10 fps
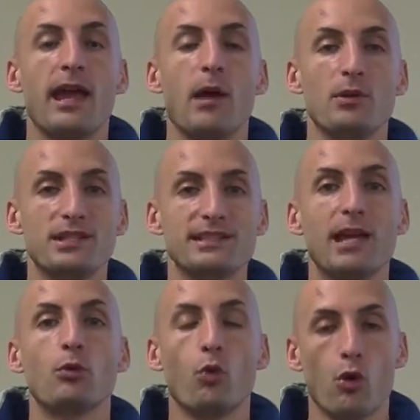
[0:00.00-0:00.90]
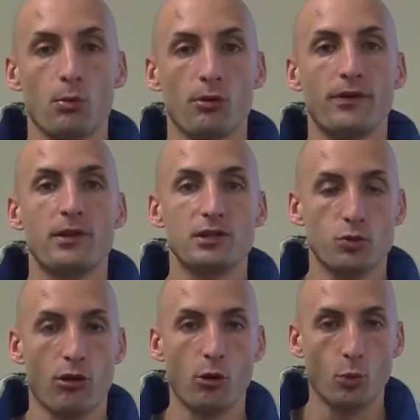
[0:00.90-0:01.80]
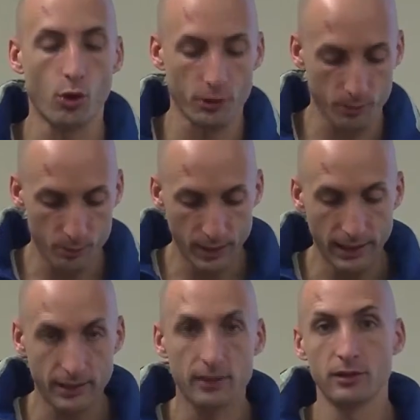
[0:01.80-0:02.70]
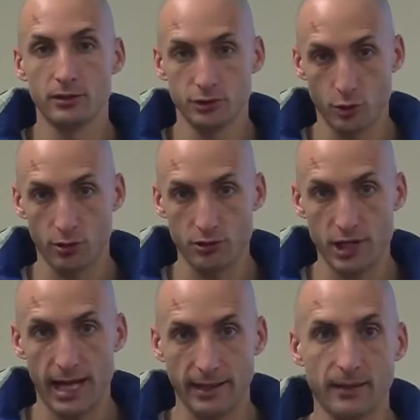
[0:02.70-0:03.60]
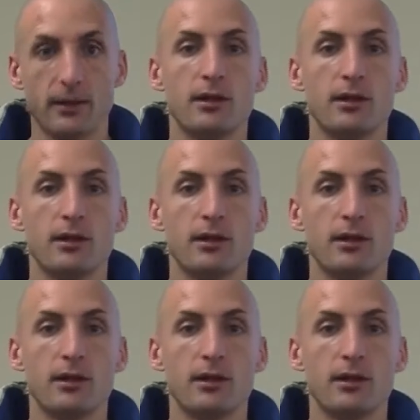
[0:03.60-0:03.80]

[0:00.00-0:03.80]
and we stay warmer than just wearing one big starter jacket.